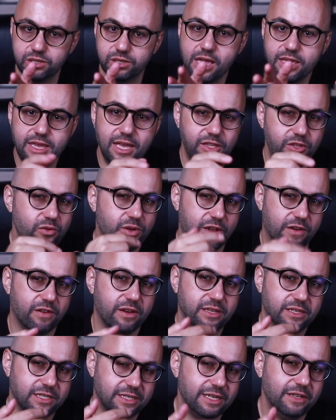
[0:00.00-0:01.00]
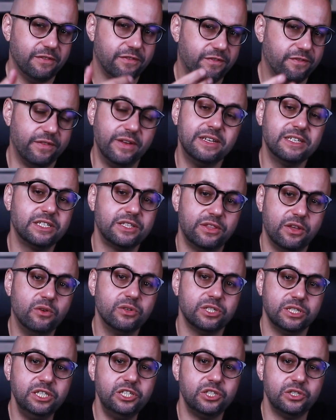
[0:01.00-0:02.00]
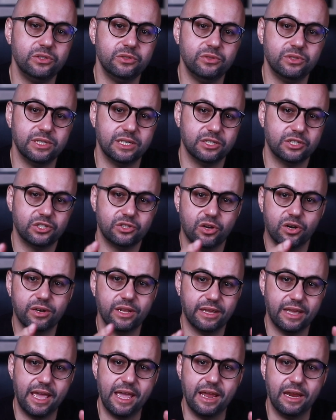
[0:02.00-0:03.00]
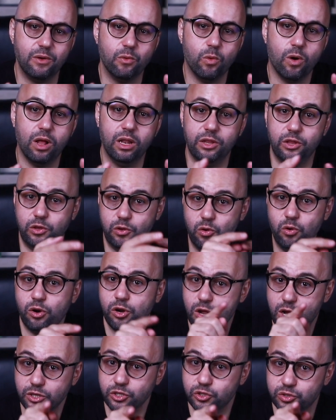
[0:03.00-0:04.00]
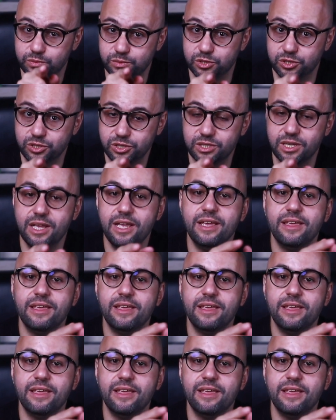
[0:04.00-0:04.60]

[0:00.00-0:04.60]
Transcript: Yet you can still fix those issues and start again while your customers